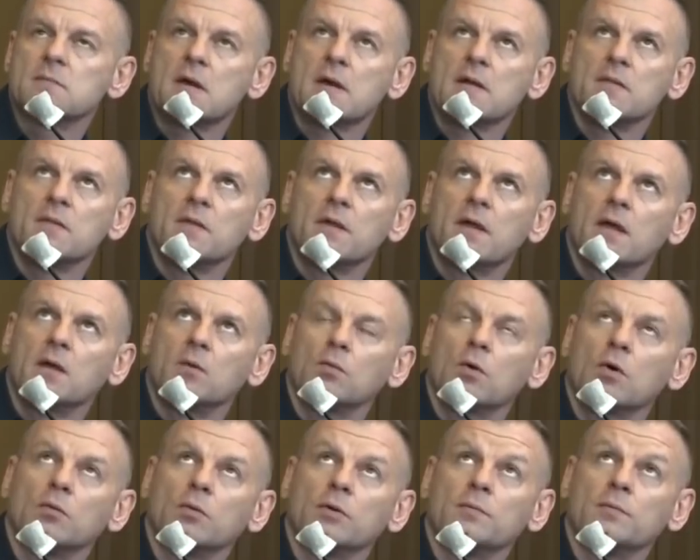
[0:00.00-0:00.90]
and
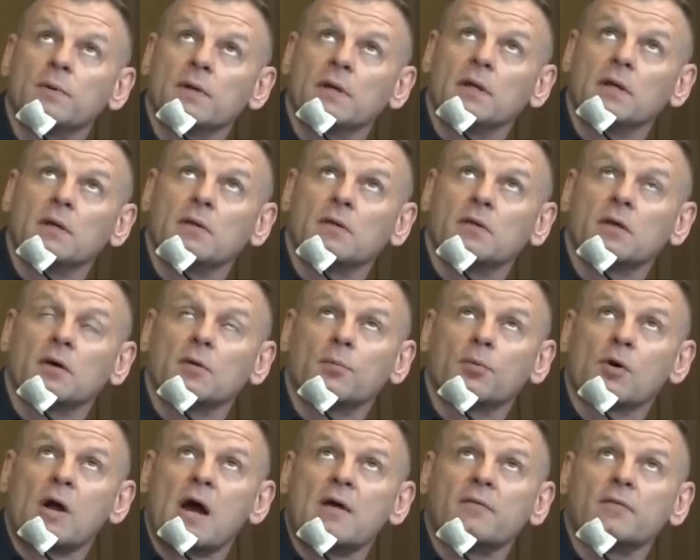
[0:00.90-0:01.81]
then what would be the
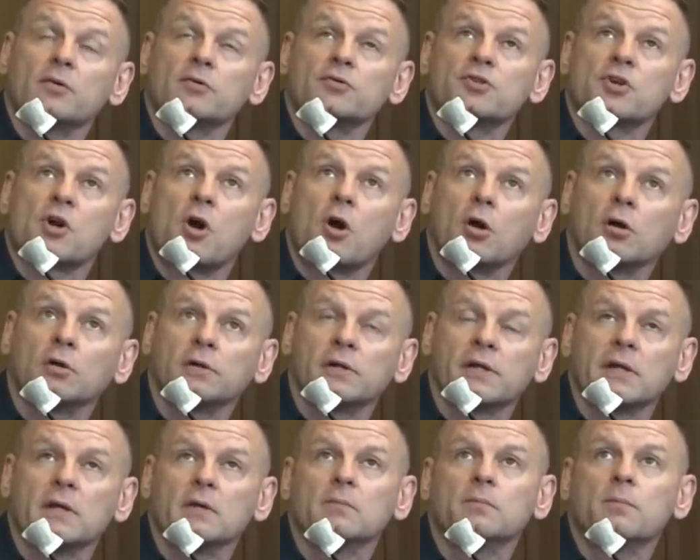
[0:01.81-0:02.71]
Bravo
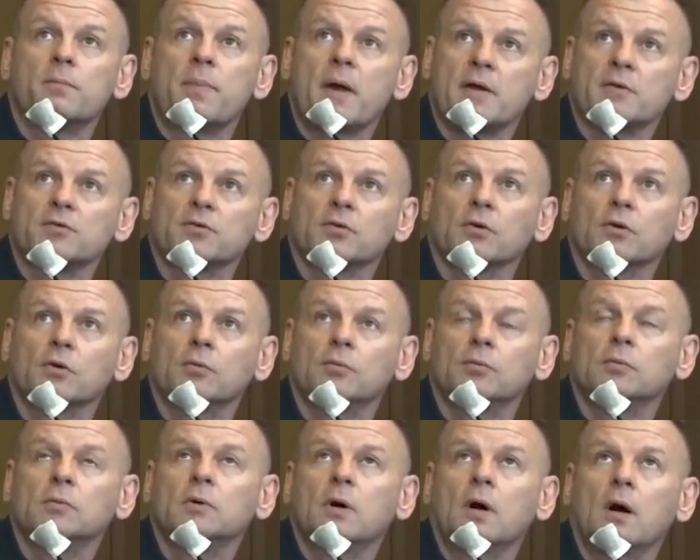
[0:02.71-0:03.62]
Charlie
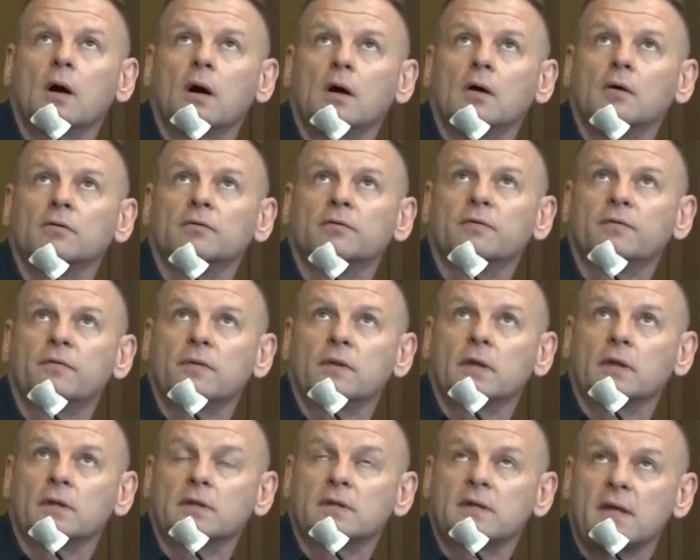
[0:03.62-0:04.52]
bedroom of
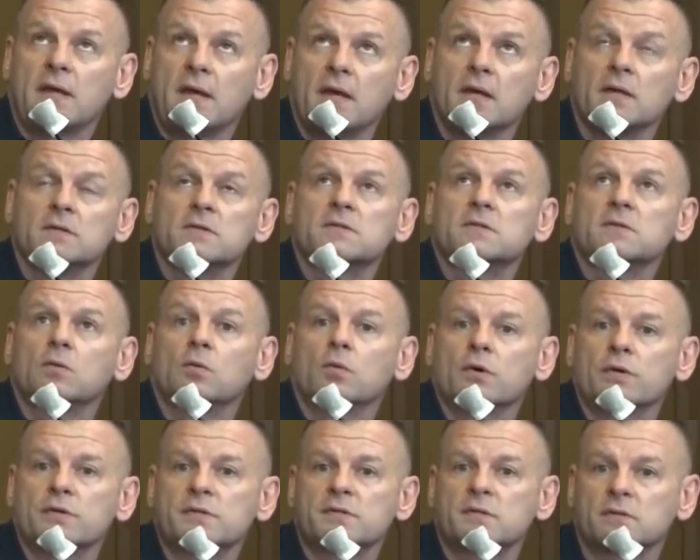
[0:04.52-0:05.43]
the kids
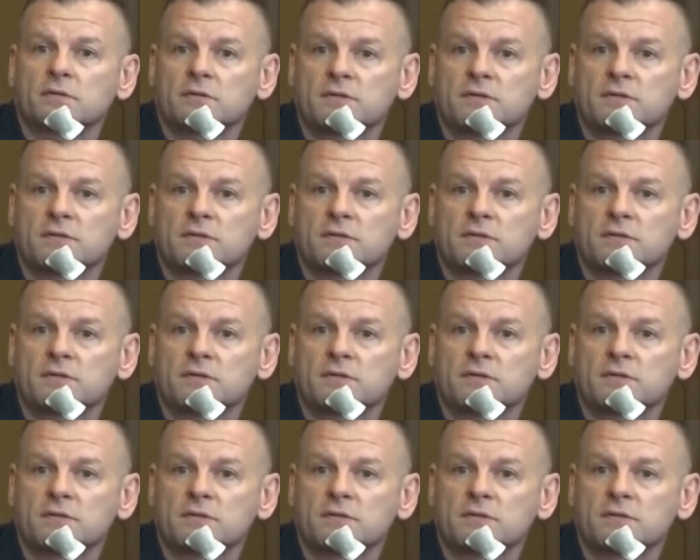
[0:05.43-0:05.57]
was